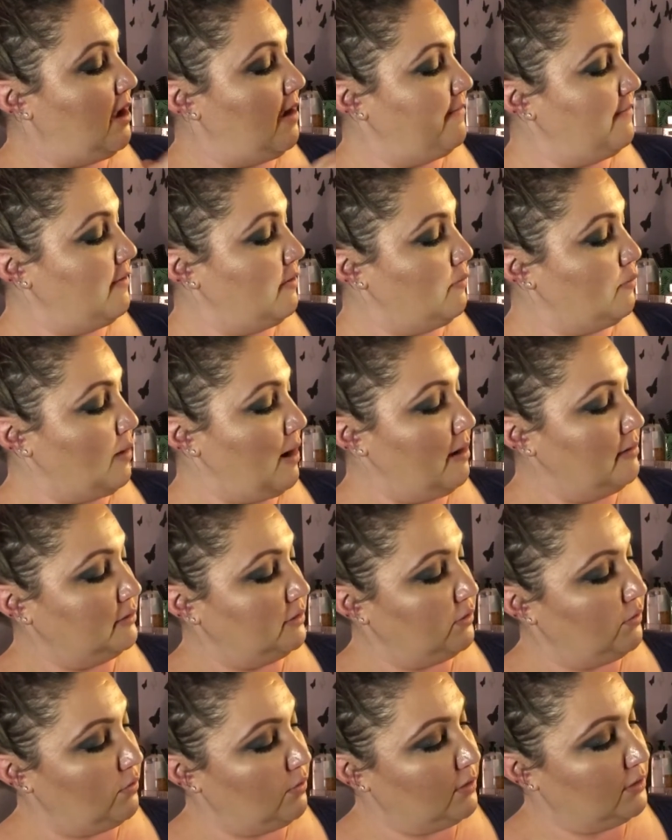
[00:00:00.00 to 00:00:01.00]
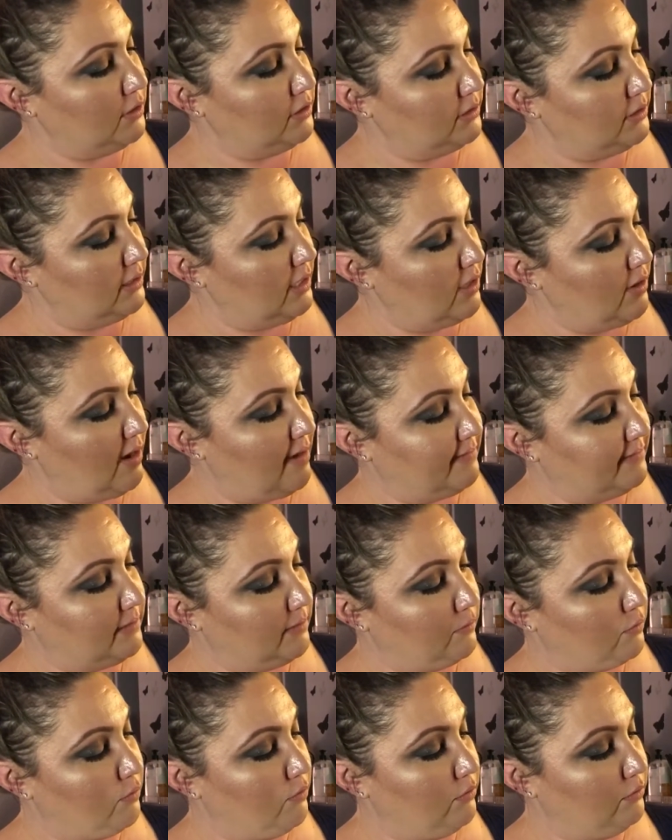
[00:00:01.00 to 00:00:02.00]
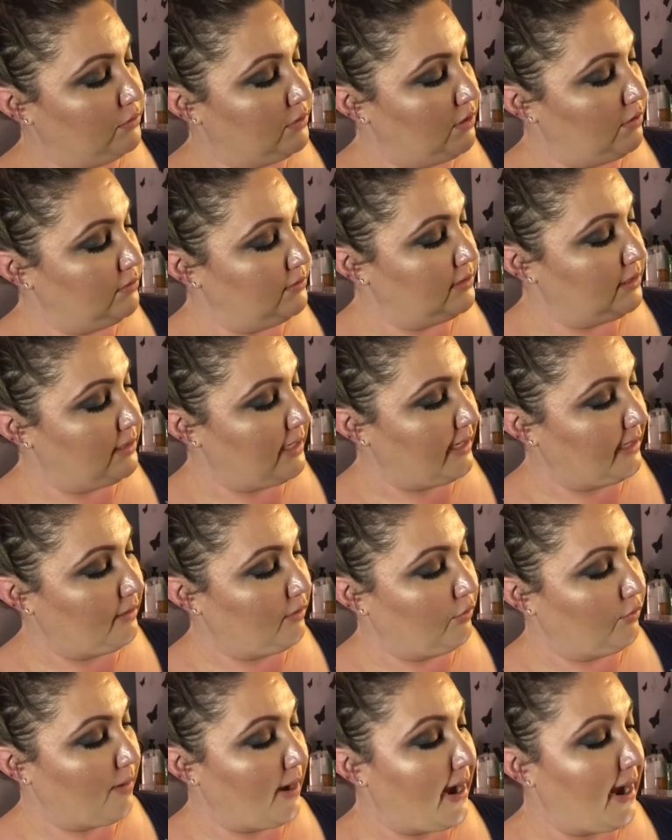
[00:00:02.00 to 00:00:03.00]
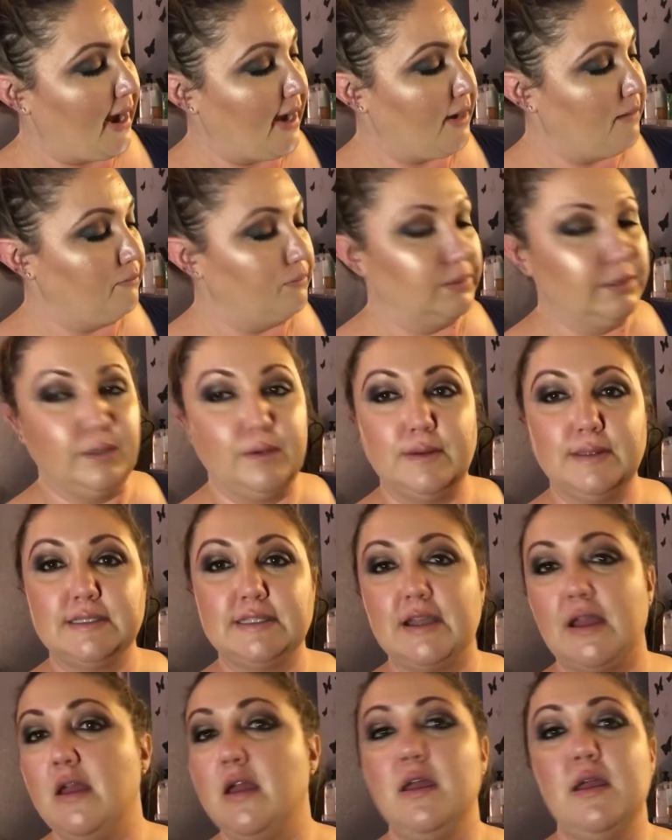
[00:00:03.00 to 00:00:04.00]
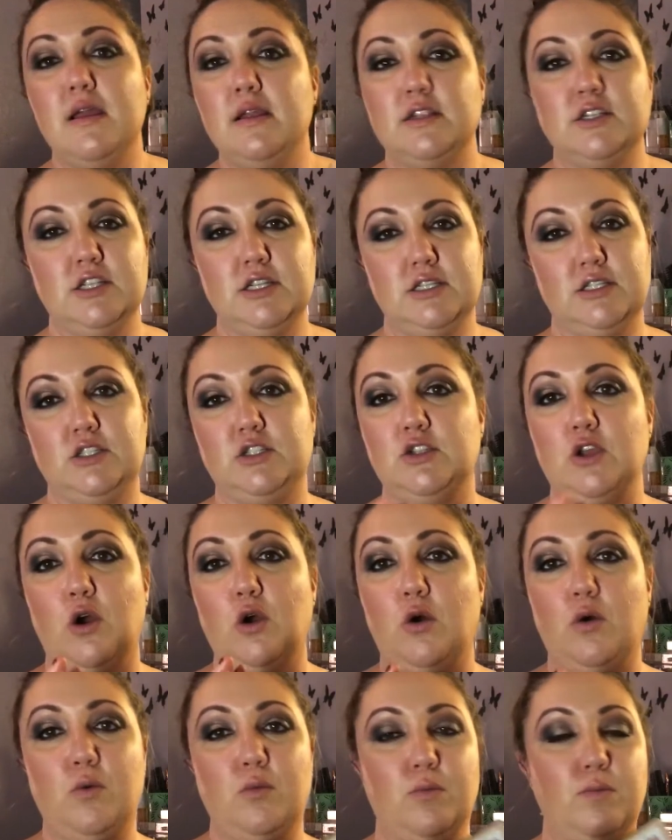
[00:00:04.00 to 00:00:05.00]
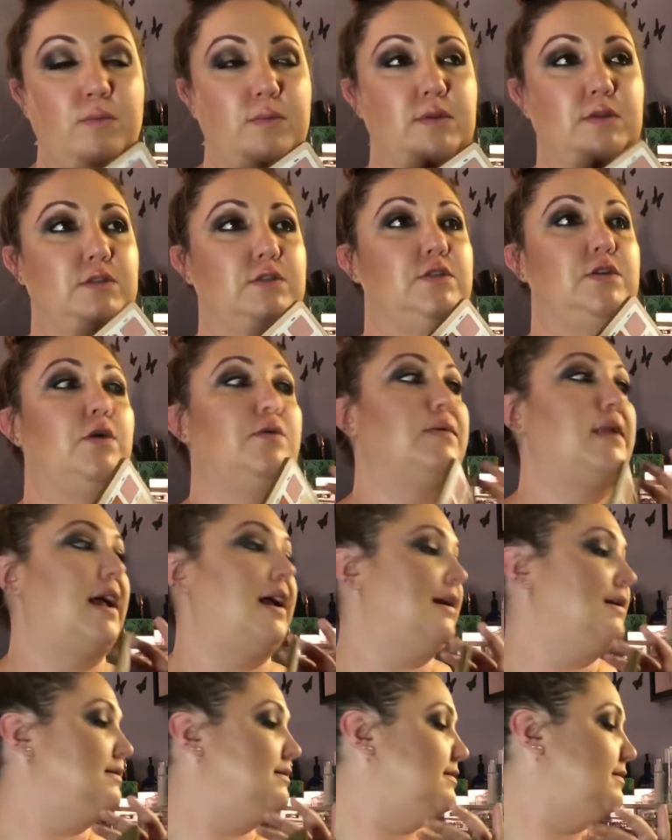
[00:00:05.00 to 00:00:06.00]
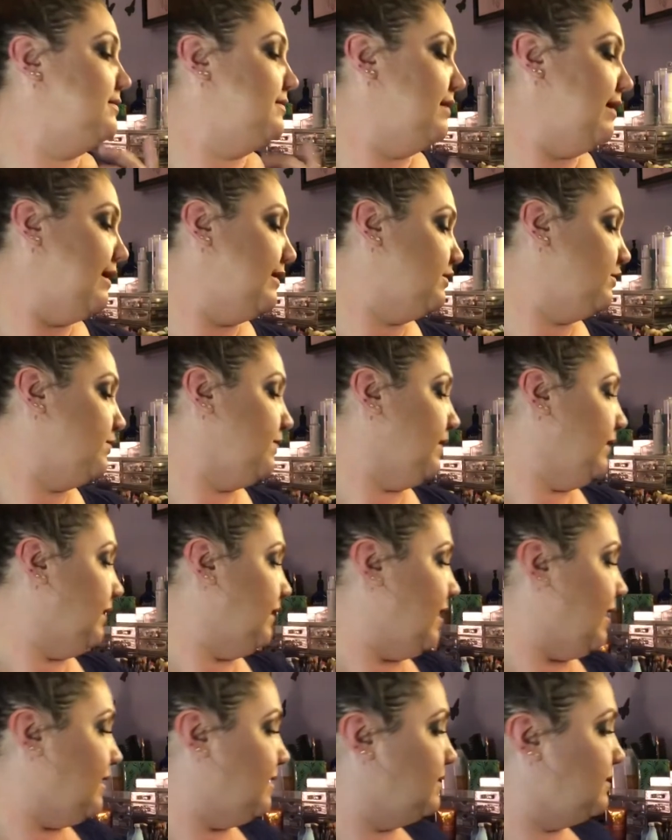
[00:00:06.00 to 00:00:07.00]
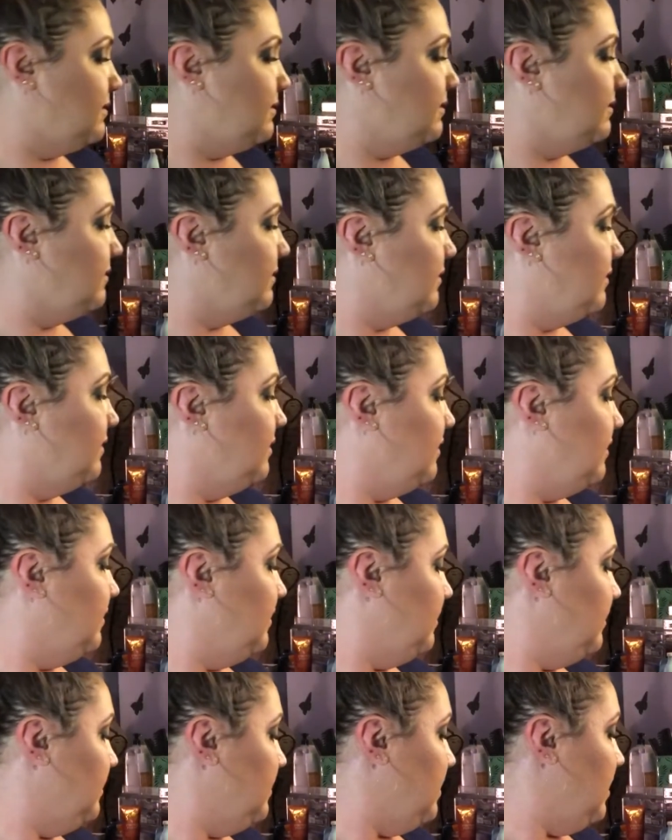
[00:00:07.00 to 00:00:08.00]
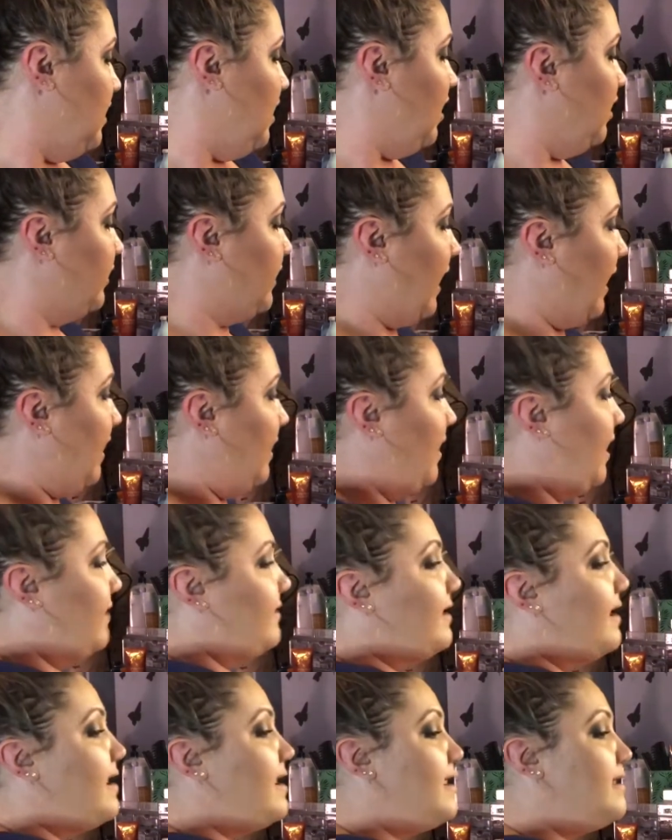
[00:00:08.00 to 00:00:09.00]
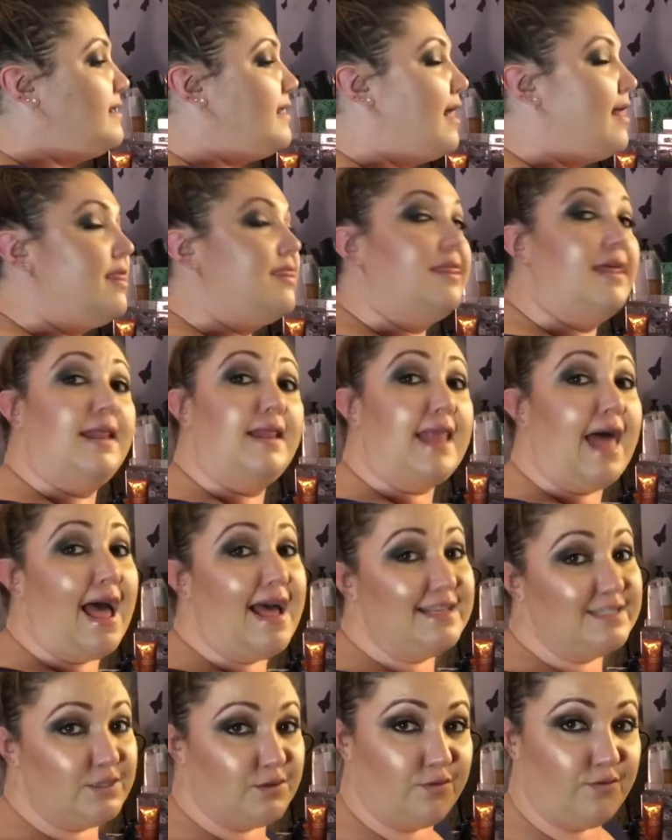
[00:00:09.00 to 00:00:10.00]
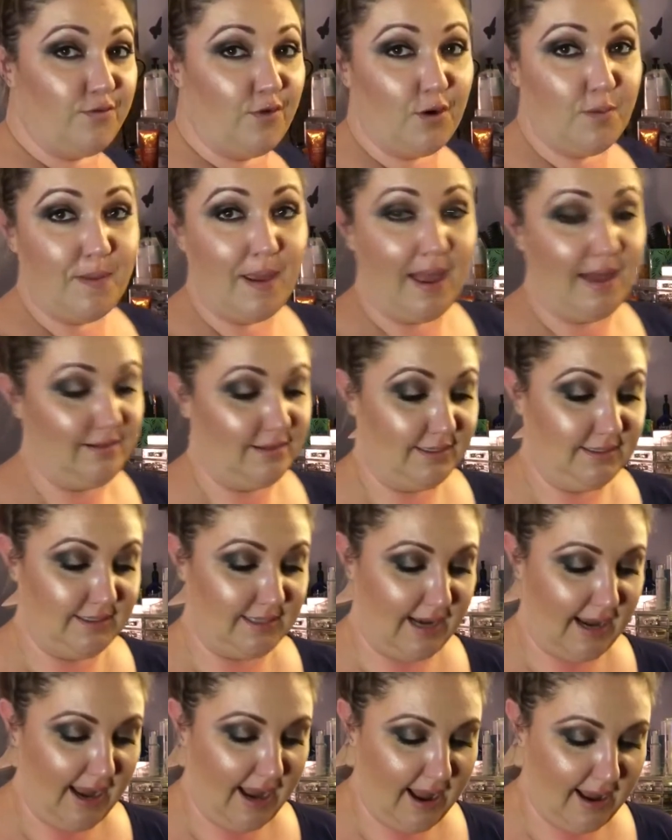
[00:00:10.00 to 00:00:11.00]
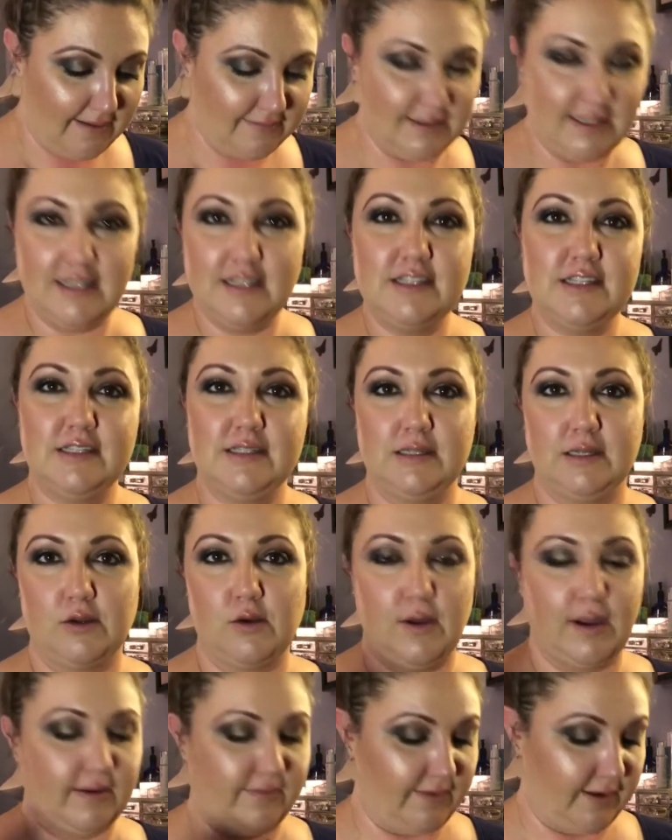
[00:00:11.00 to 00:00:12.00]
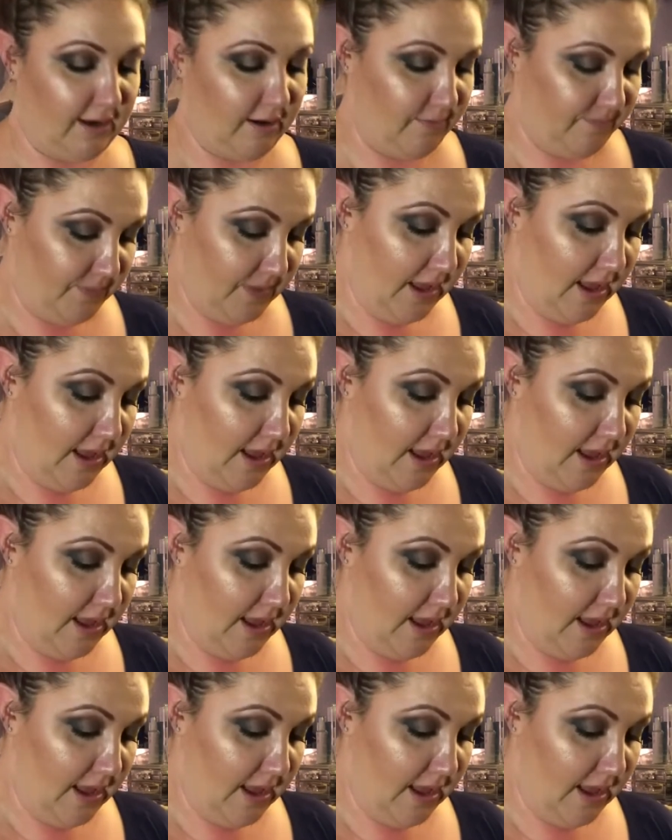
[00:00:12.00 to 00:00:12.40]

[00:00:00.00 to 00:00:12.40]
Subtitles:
have your browns and oranges, and then you have some cool tones and like gray and blue and stuff. Just so nice. It's really nice. Okay, and then the last 4 palettes that I have, see, this is a quick video.